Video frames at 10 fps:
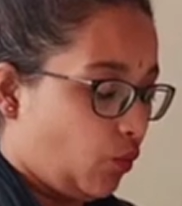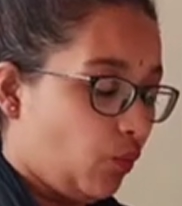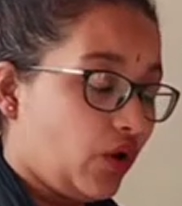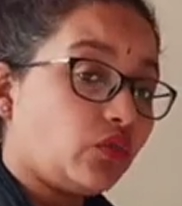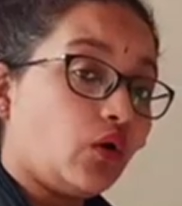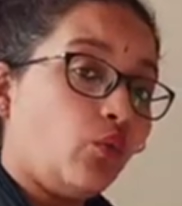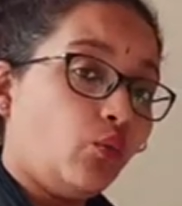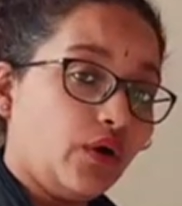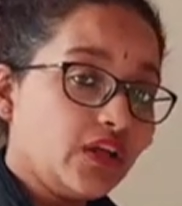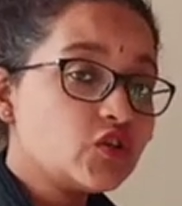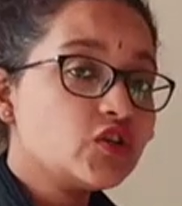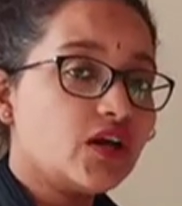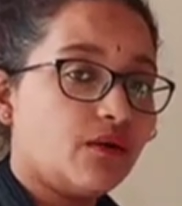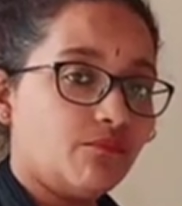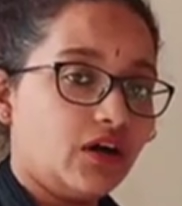with which
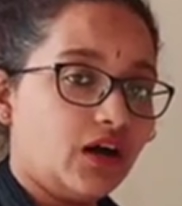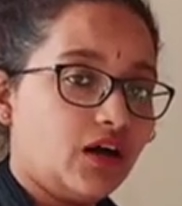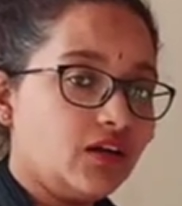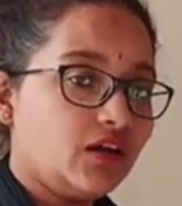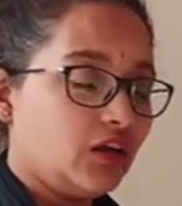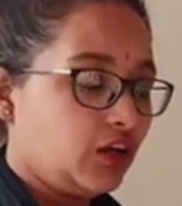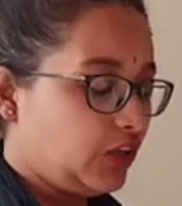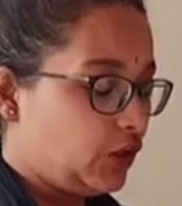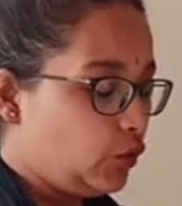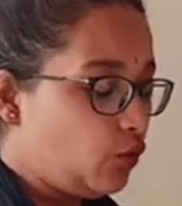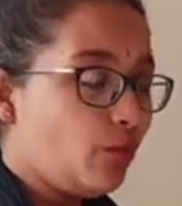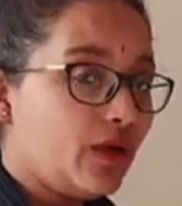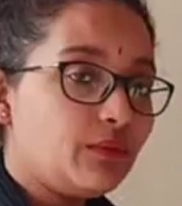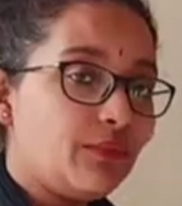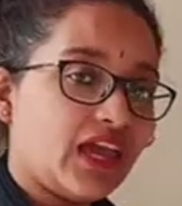number you
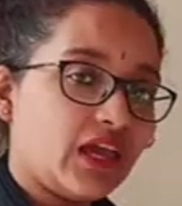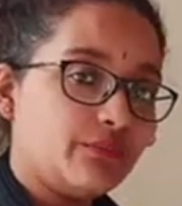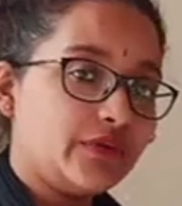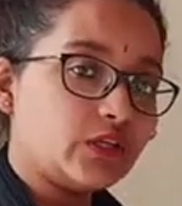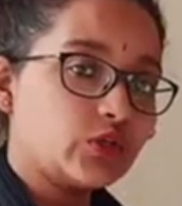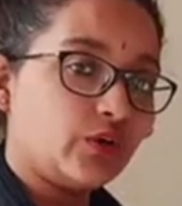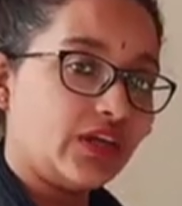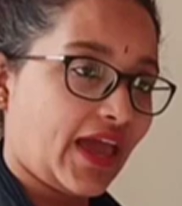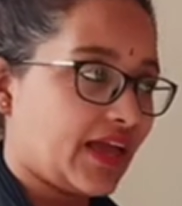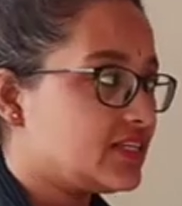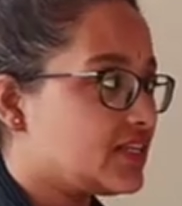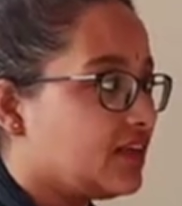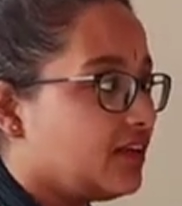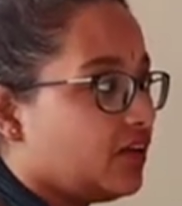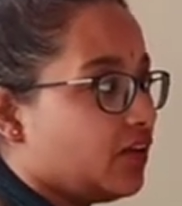will be able to get
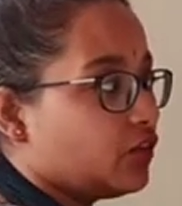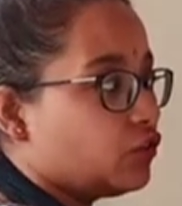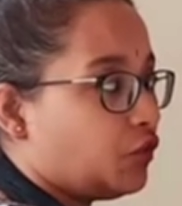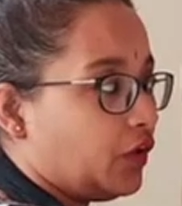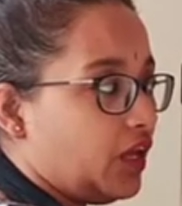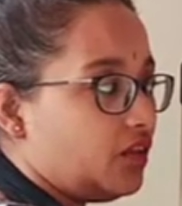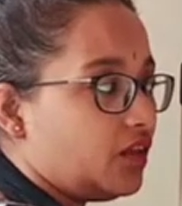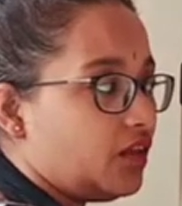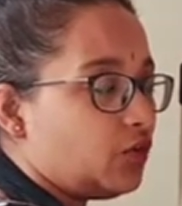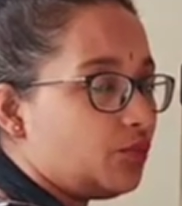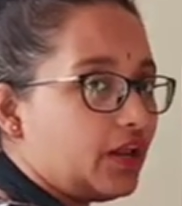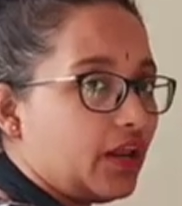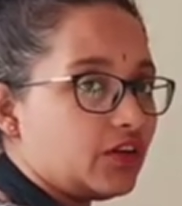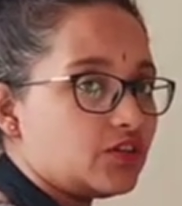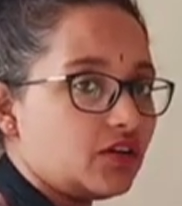3 in the
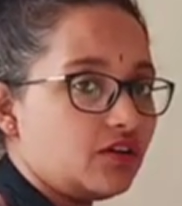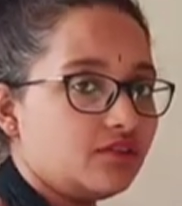numerator?